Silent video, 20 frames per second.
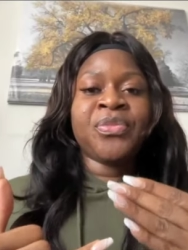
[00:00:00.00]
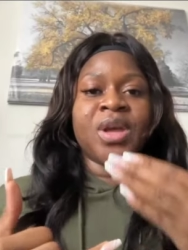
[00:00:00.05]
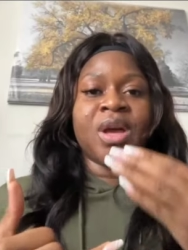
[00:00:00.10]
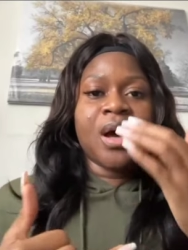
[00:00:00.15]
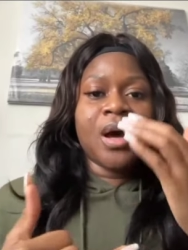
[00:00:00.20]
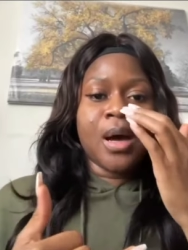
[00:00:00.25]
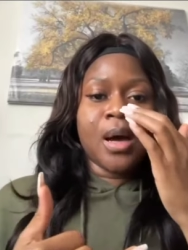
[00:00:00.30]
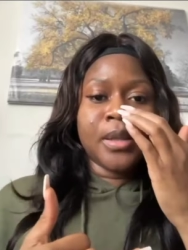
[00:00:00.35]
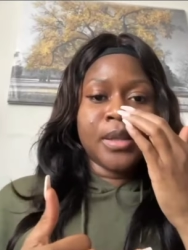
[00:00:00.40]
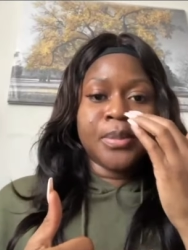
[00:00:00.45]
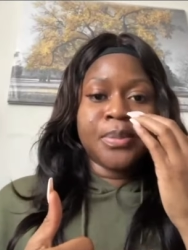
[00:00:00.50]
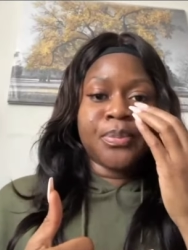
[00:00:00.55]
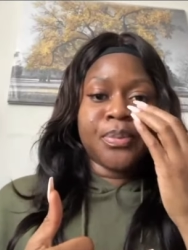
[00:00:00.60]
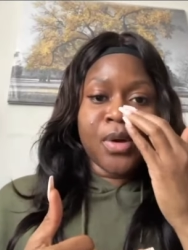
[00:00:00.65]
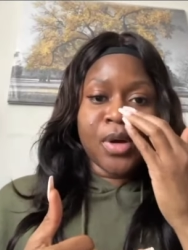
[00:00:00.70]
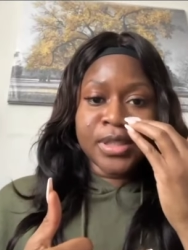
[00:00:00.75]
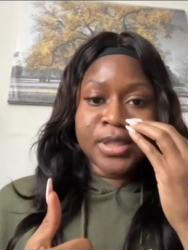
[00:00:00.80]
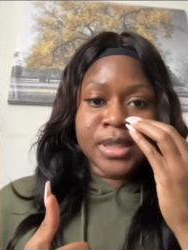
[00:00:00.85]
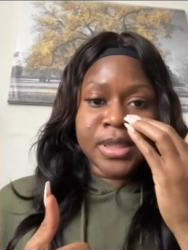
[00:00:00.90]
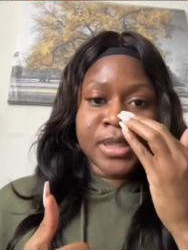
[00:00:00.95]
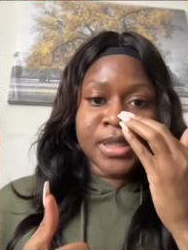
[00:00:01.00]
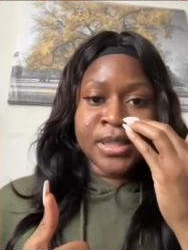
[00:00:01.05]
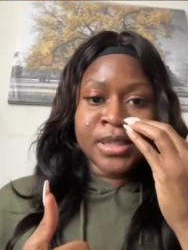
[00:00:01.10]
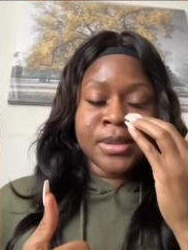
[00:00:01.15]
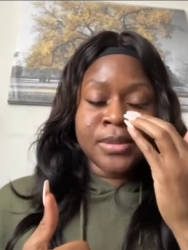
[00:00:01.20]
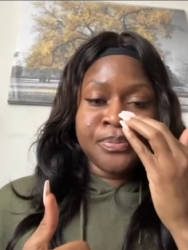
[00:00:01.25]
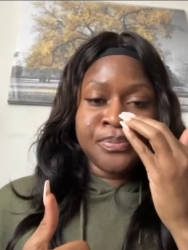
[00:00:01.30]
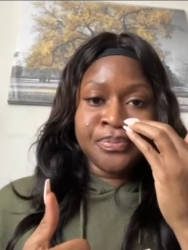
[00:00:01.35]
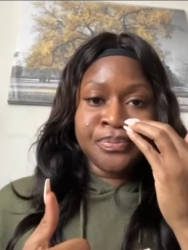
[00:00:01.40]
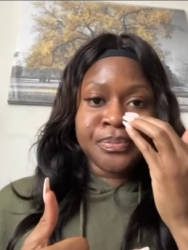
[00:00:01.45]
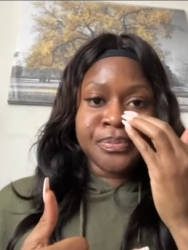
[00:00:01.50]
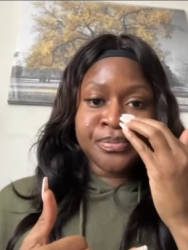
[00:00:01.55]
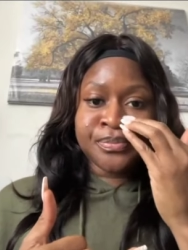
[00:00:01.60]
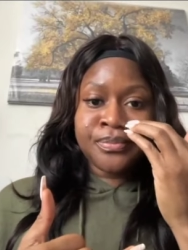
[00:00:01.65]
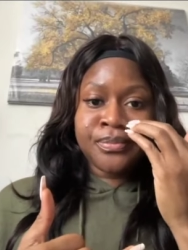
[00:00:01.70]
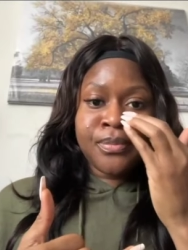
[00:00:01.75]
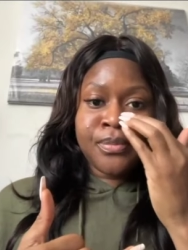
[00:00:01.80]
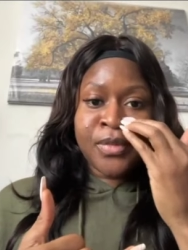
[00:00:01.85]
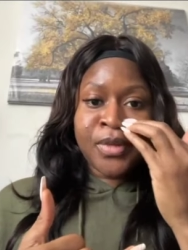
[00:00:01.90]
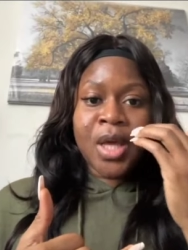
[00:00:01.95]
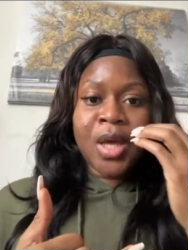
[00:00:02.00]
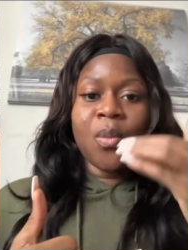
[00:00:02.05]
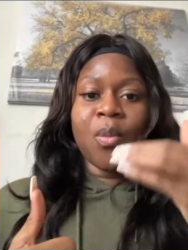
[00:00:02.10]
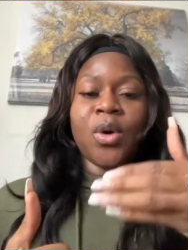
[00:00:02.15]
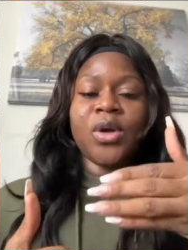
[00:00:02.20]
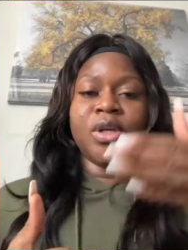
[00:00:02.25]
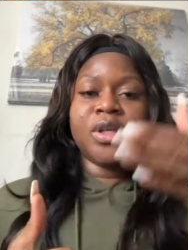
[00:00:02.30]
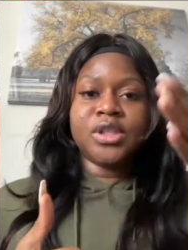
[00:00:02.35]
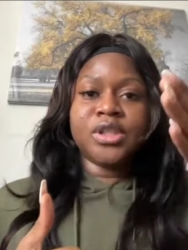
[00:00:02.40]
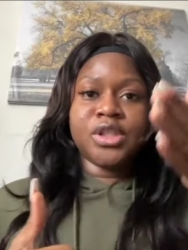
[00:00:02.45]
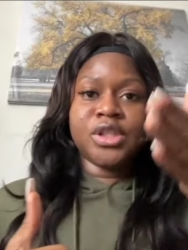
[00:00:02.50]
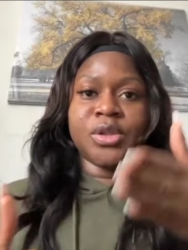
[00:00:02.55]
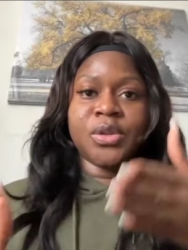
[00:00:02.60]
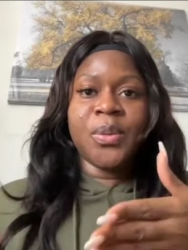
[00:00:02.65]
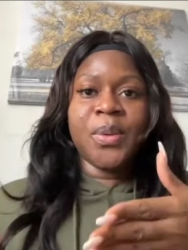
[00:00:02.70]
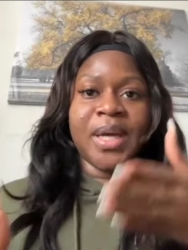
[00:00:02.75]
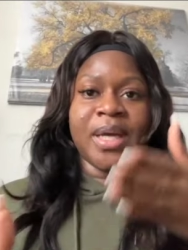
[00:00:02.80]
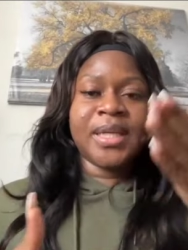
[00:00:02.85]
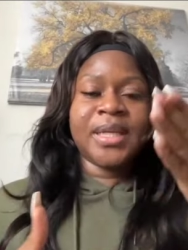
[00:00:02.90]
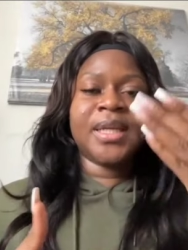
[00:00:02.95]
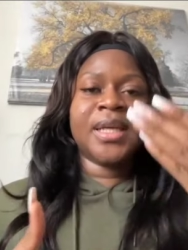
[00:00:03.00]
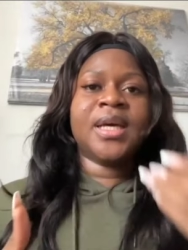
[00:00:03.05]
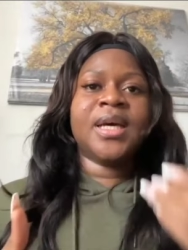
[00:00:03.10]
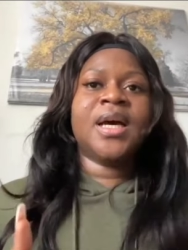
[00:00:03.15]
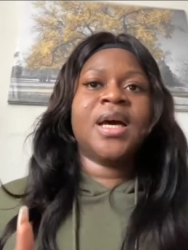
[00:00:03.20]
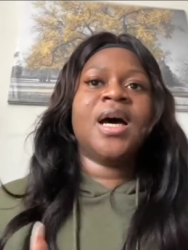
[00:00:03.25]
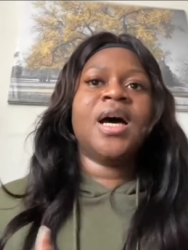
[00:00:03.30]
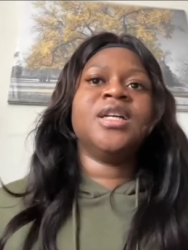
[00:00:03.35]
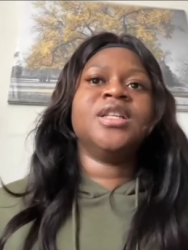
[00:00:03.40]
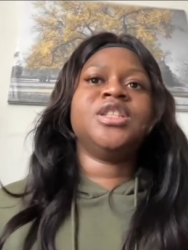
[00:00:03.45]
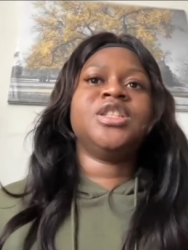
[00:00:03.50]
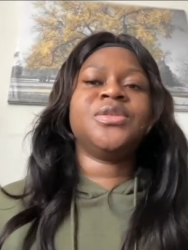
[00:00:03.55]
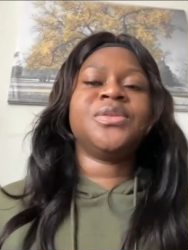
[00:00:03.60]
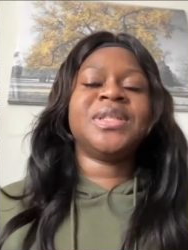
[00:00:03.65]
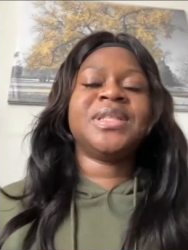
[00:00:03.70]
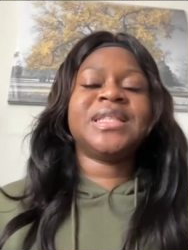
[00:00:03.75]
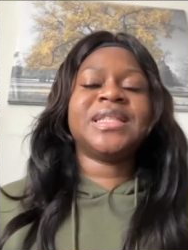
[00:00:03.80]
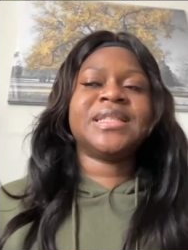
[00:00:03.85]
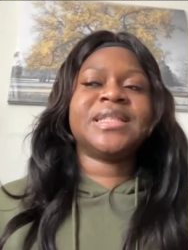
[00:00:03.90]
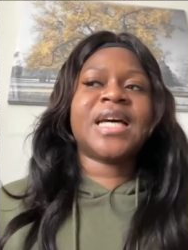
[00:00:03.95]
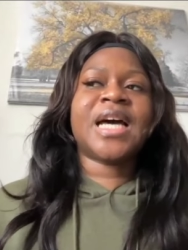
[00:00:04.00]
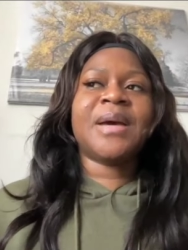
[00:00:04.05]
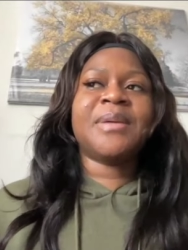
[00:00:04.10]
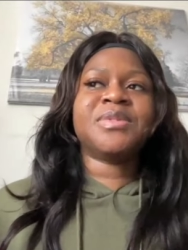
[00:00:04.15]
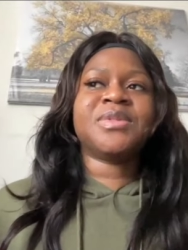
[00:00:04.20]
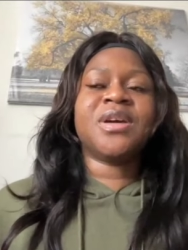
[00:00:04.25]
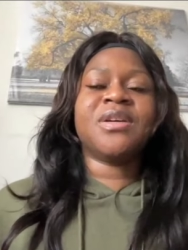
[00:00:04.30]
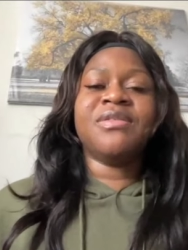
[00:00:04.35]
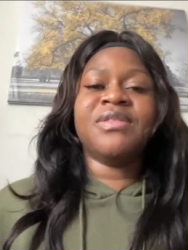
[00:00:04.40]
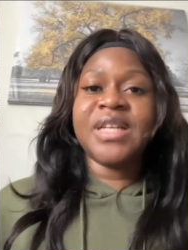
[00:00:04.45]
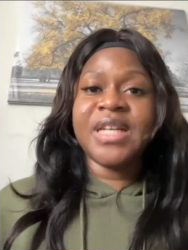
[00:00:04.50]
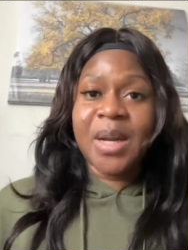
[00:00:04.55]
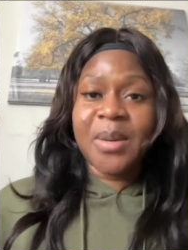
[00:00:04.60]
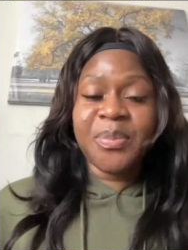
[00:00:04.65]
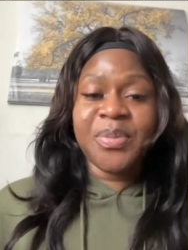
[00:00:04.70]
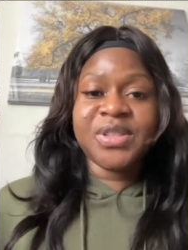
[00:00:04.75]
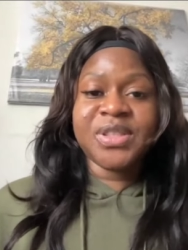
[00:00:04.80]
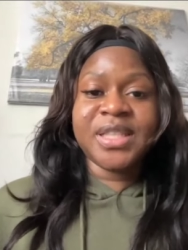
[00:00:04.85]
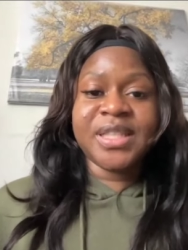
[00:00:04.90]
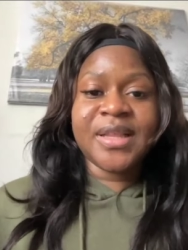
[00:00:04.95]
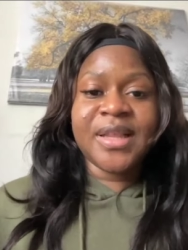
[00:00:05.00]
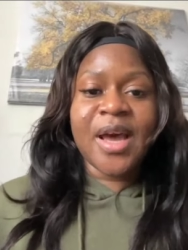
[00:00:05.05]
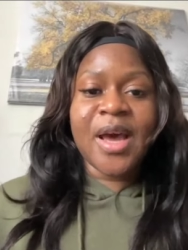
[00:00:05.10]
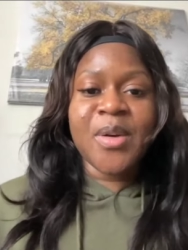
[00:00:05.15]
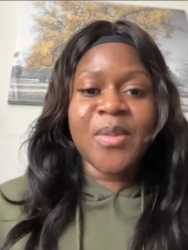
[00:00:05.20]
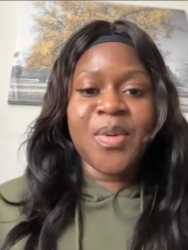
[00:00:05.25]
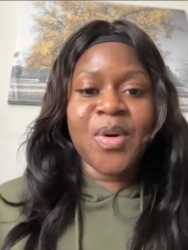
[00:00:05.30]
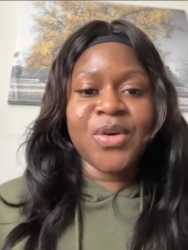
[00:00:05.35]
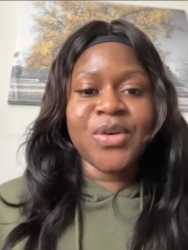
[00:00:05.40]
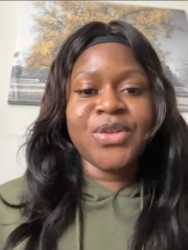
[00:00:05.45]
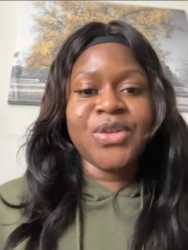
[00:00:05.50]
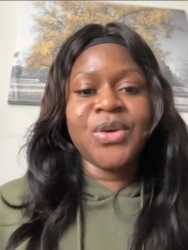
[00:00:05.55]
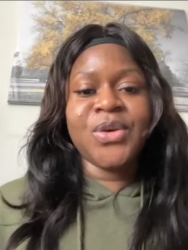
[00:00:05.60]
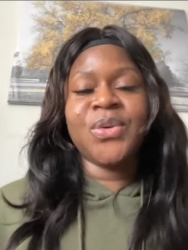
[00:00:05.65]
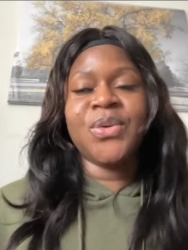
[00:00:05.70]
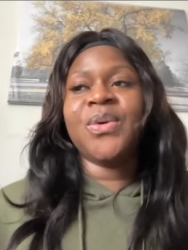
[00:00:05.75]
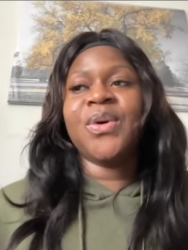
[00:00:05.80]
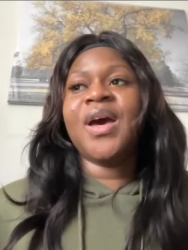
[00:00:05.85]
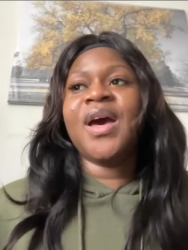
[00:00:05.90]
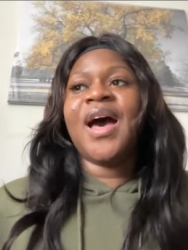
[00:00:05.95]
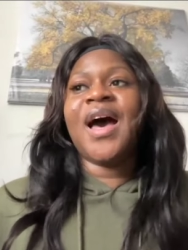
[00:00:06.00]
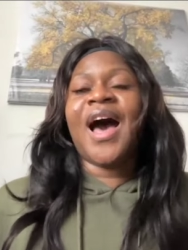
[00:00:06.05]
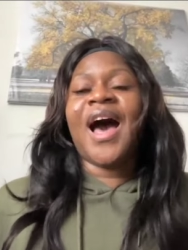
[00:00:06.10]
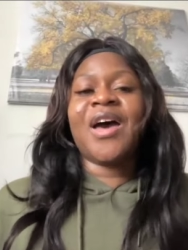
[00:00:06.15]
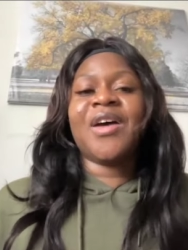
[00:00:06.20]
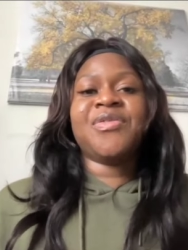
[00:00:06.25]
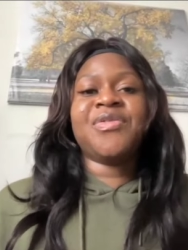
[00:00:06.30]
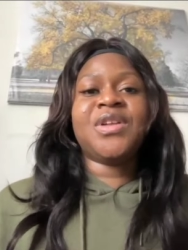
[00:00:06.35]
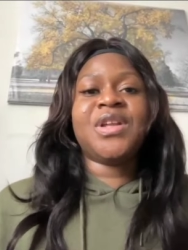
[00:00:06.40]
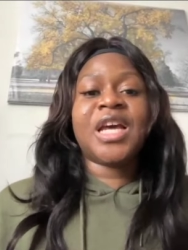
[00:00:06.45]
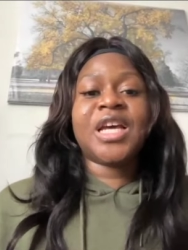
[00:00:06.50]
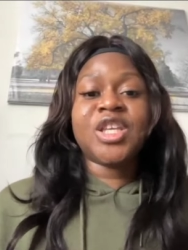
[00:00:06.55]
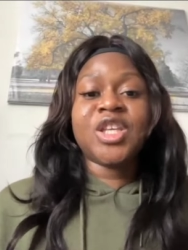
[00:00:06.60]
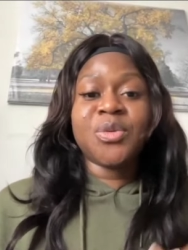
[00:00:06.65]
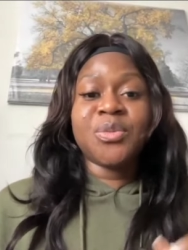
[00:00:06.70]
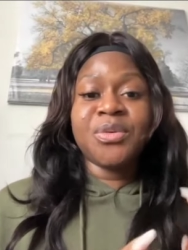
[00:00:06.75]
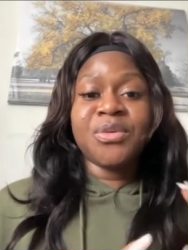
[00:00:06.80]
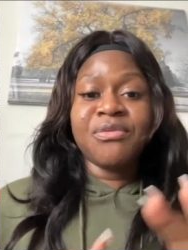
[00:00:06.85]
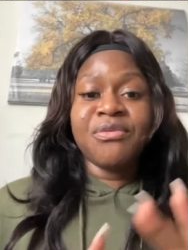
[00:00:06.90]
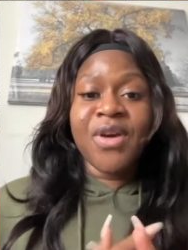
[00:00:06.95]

uh, the process and what you're doing uh, during the time. So I really appreciate that about you. I feel like you've been